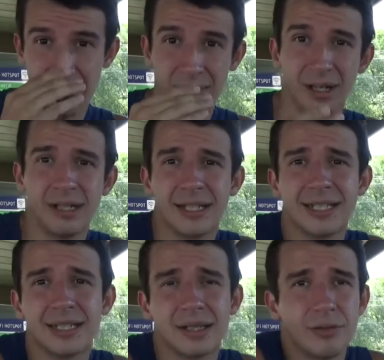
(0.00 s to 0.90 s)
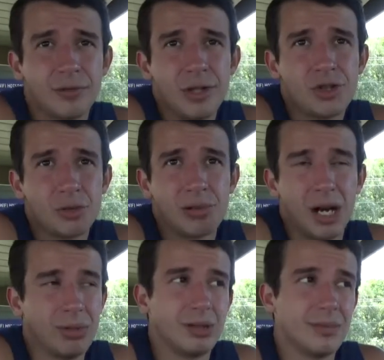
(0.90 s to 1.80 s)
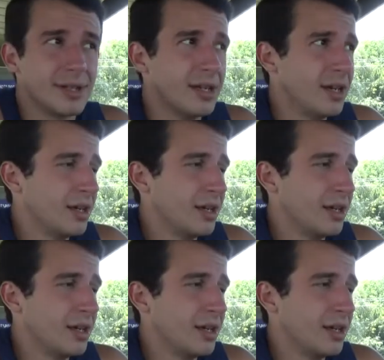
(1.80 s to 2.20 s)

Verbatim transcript: America's future problems,